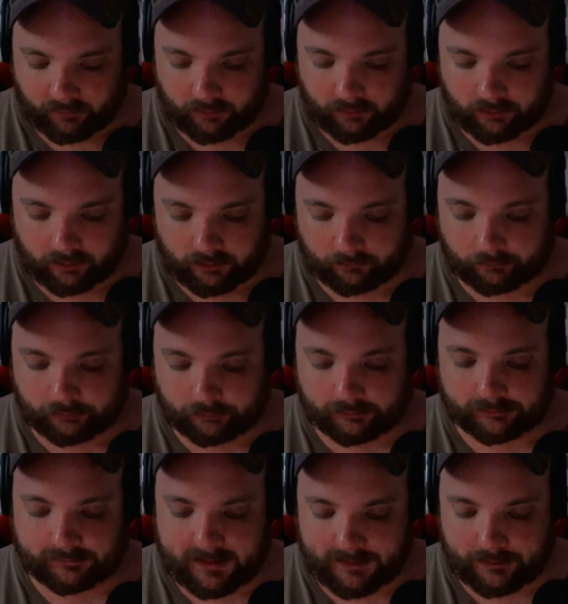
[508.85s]
uh, which is
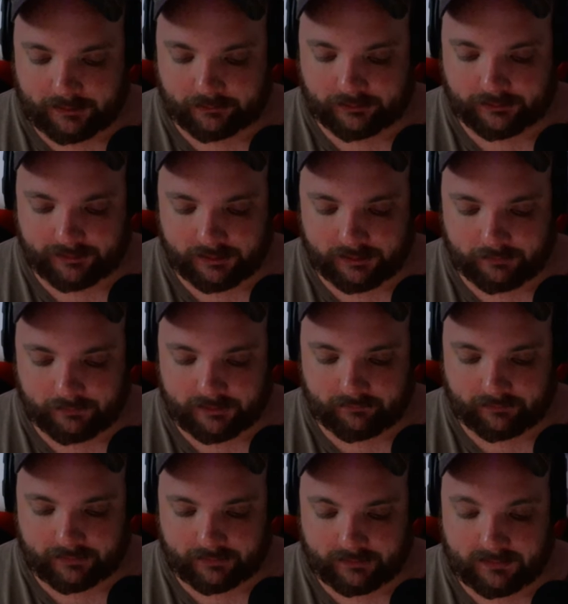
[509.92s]
thank you to them and everything.